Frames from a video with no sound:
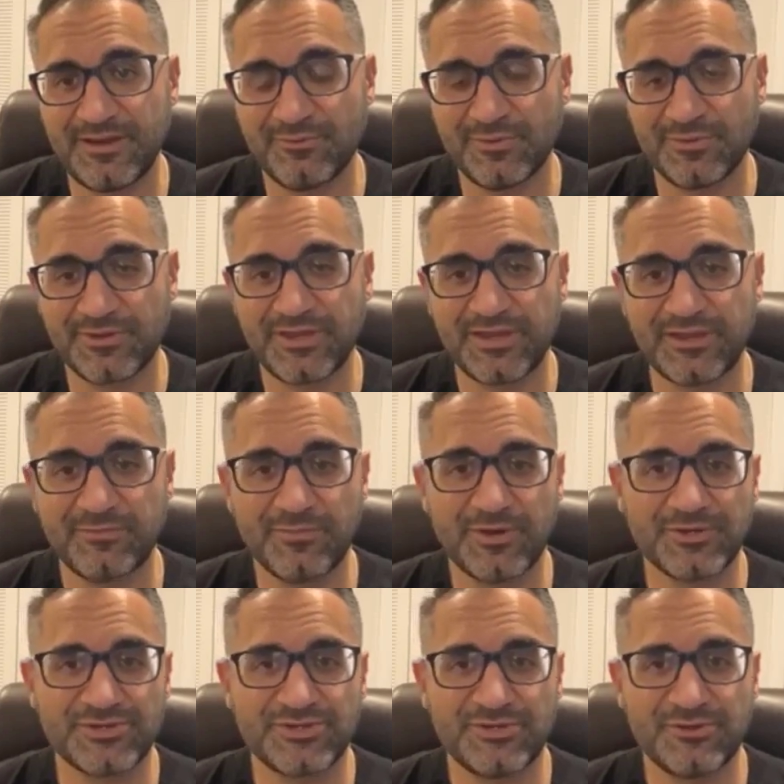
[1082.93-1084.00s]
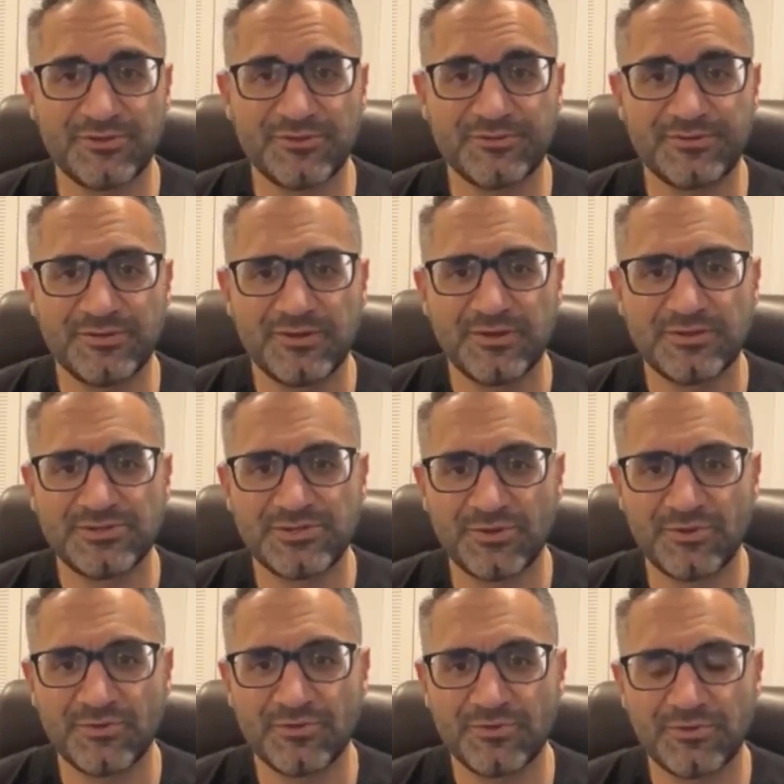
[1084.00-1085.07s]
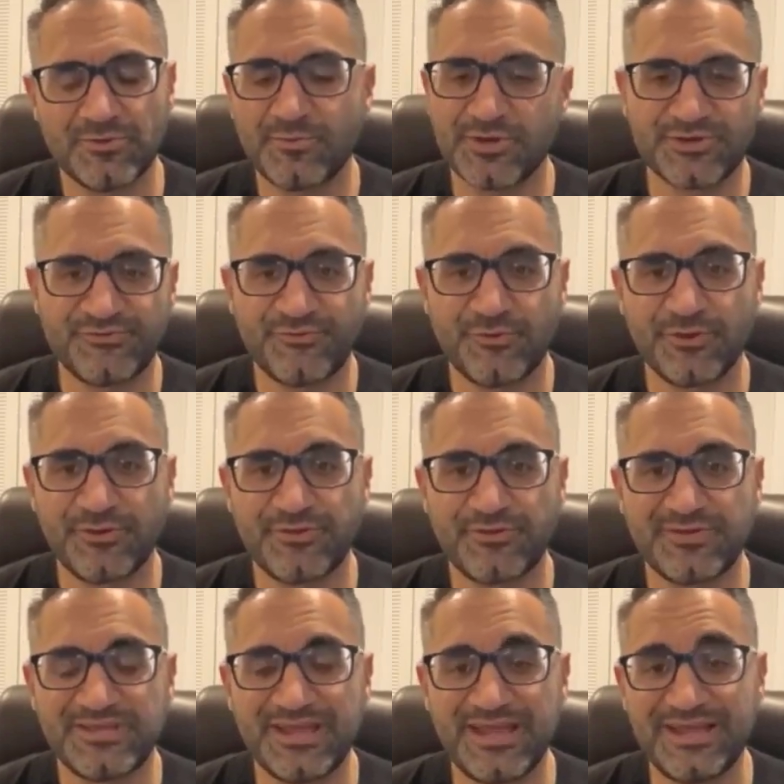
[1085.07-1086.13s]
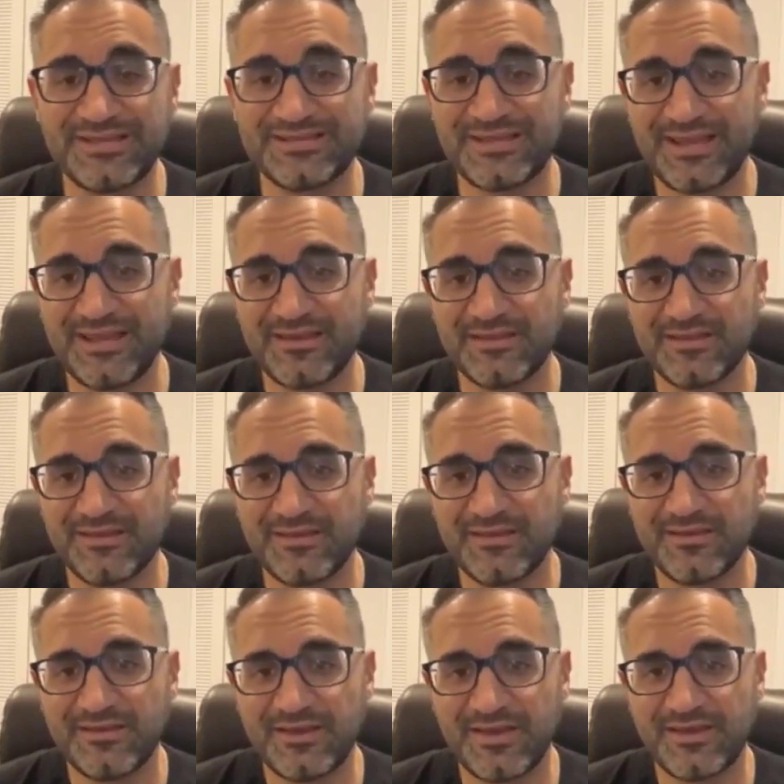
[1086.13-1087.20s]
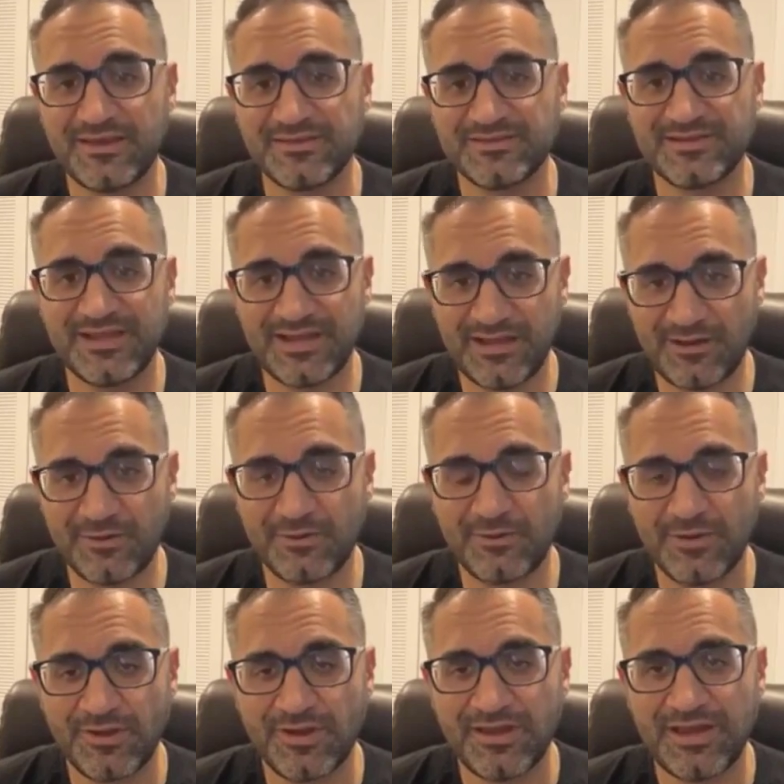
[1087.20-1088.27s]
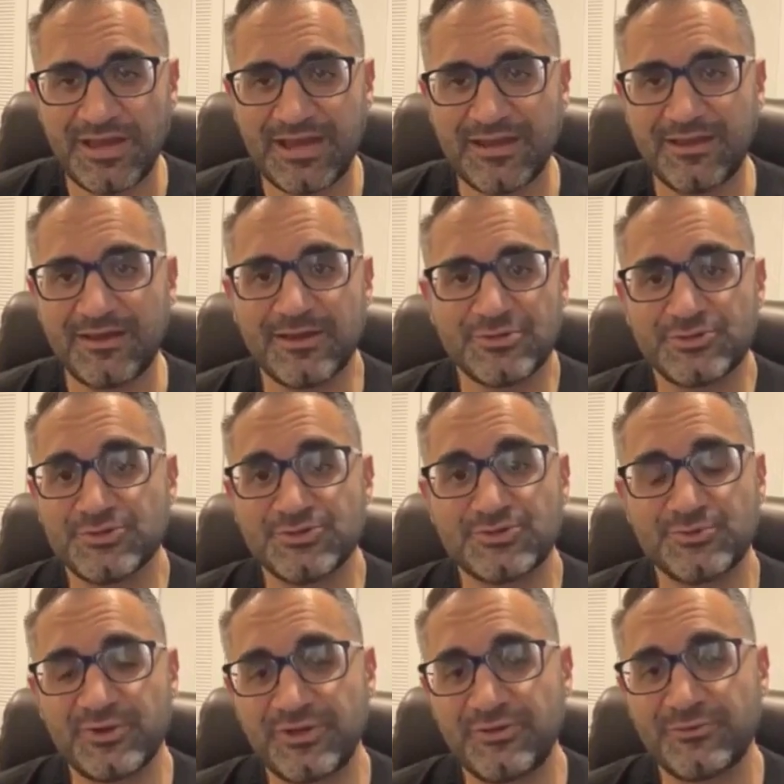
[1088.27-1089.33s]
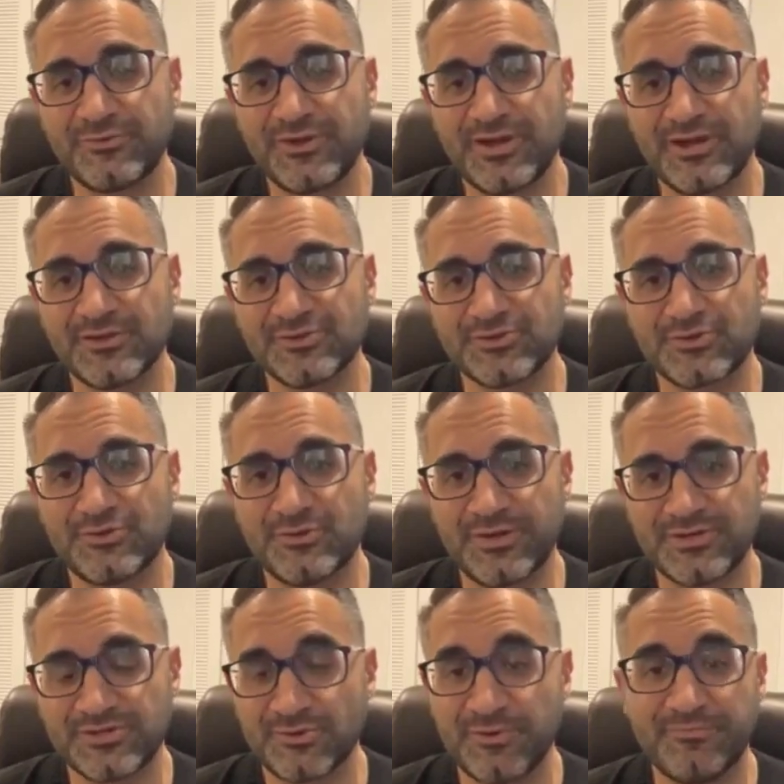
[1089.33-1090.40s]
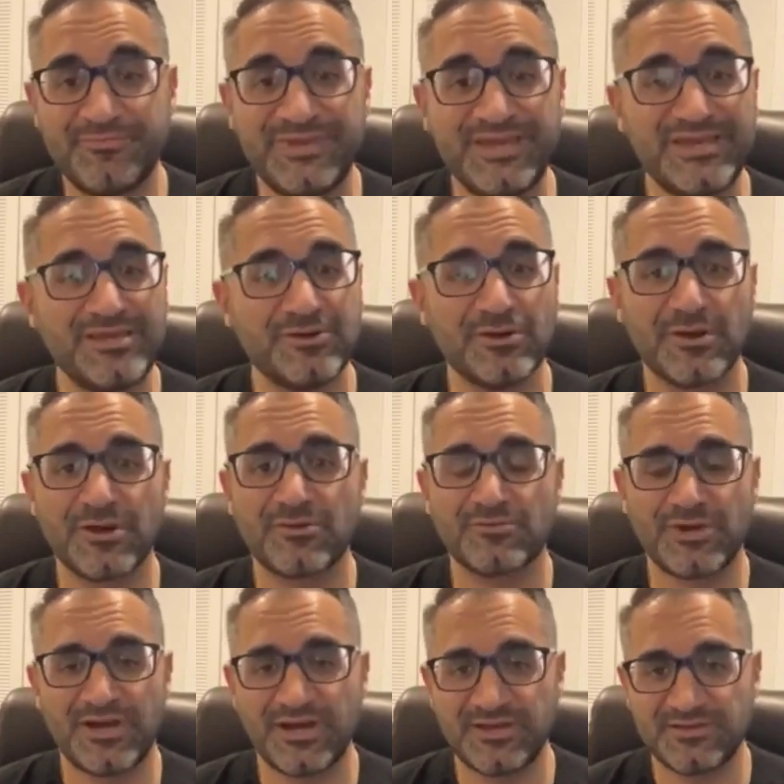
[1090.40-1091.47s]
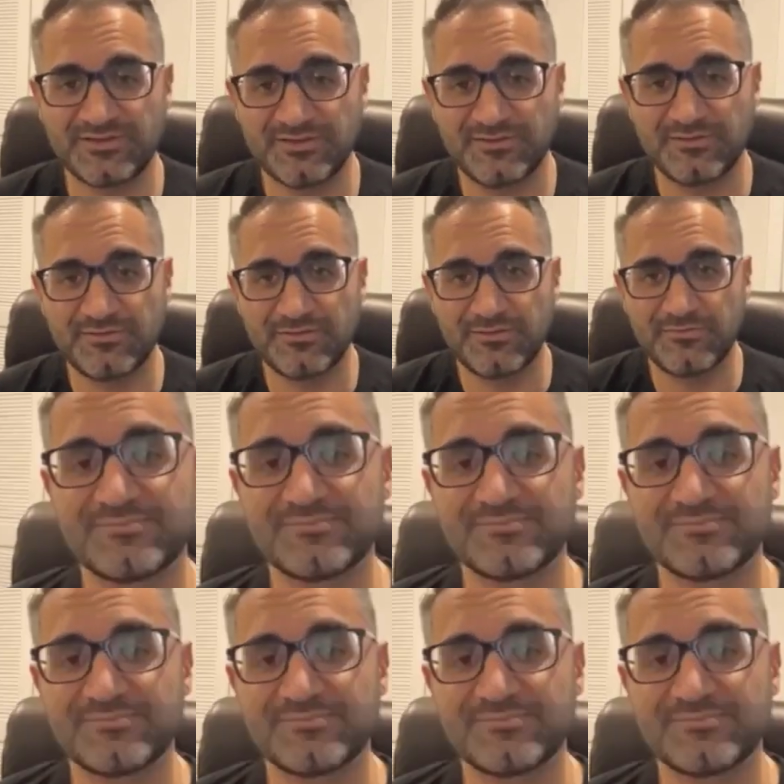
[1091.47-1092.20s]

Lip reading: now we're looking at March 3rd, or March 4th. Today's date, it is now at $123 a coin. So a meteoric rise.